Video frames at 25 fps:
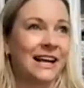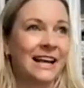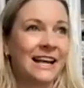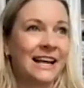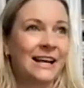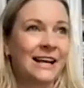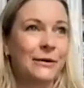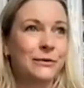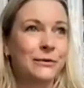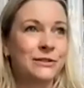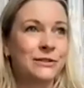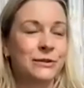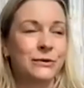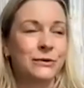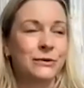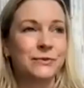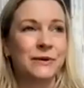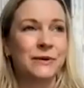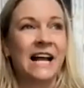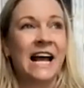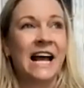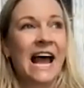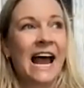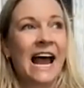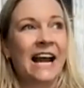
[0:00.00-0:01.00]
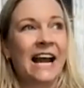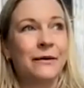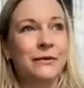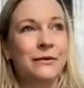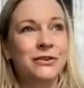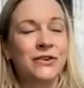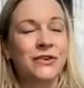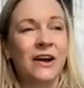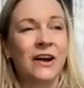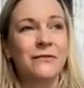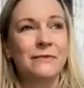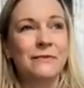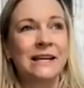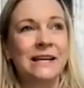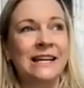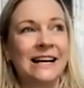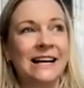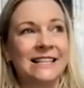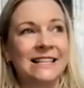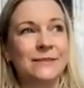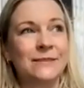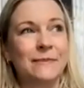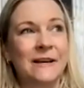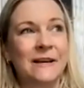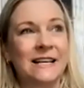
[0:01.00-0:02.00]
He was so sweet. And it would drive me
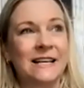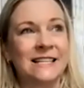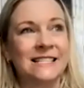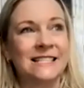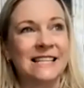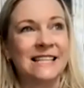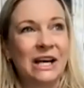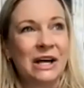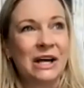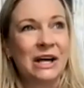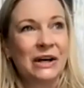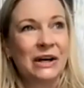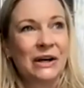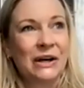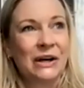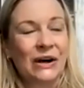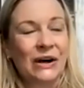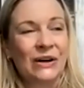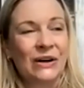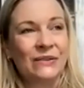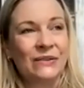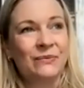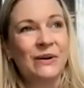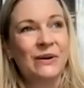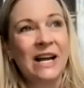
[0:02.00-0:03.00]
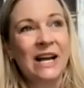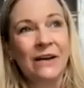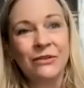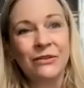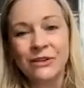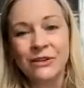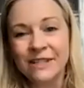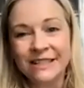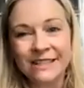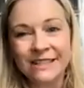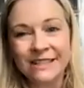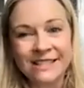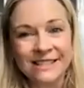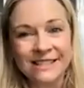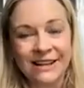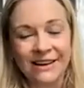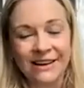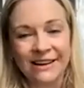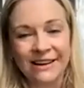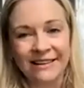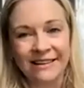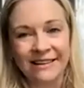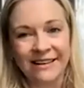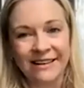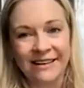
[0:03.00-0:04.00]
nuts because we never did this
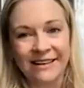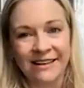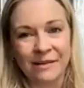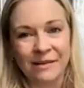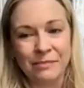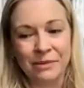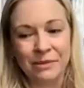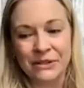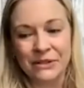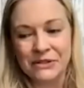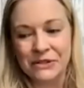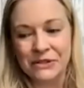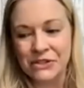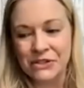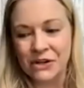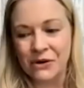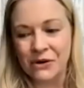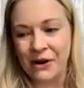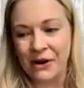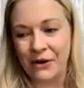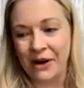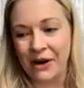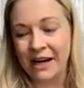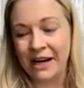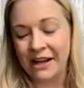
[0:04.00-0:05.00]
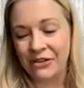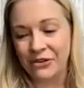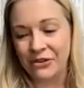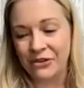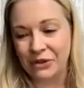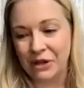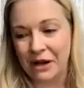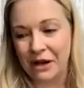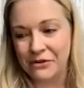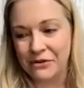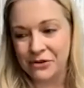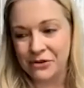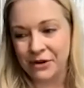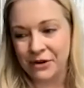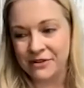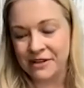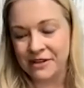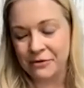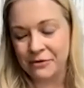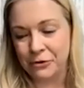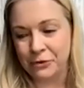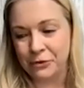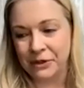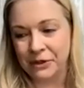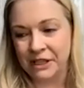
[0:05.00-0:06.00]
on Melissa and Joey or any other live show I was
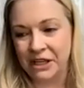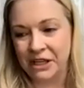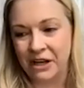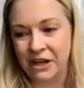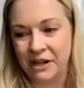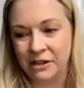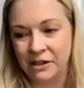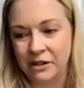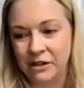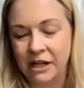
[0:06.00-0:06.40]
ever really on.